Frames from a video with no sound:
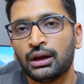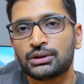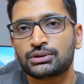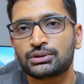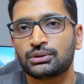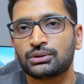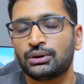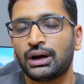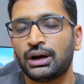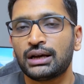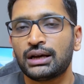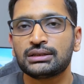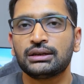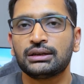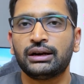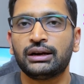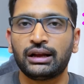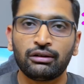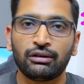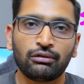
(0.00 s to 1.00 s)
So as a
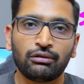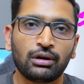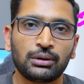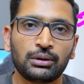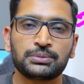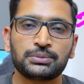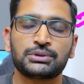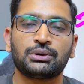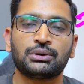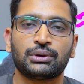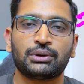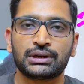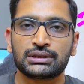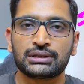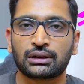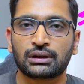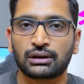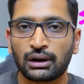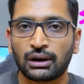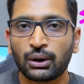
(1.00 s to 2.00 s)
DevOps or as
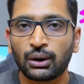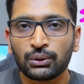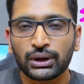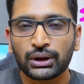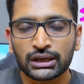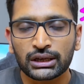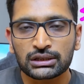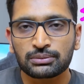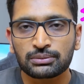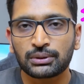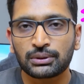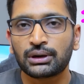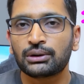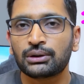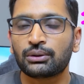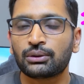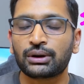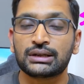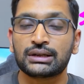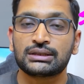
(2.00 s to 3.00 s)
a cloud
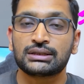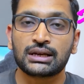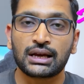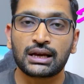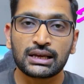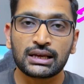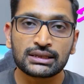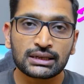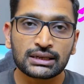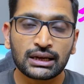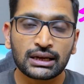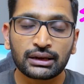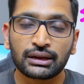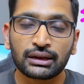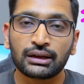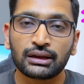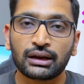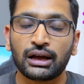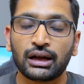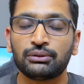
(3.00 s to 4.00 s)
expert or as a S R
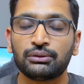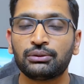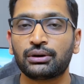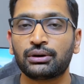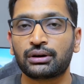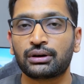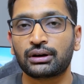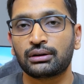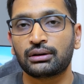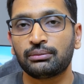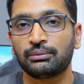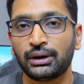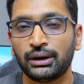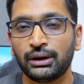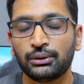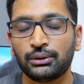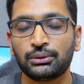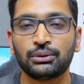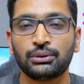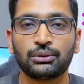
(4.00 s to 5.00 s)
E, I would
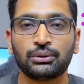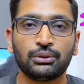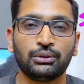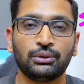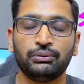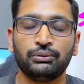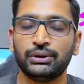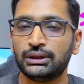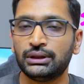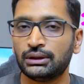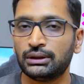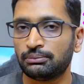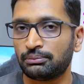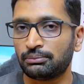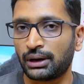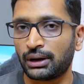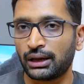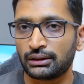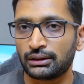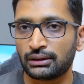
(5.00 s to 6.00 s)
recommend you to go with the
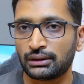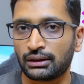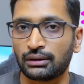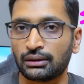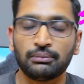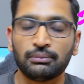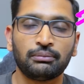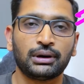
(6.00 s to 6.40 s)
Python,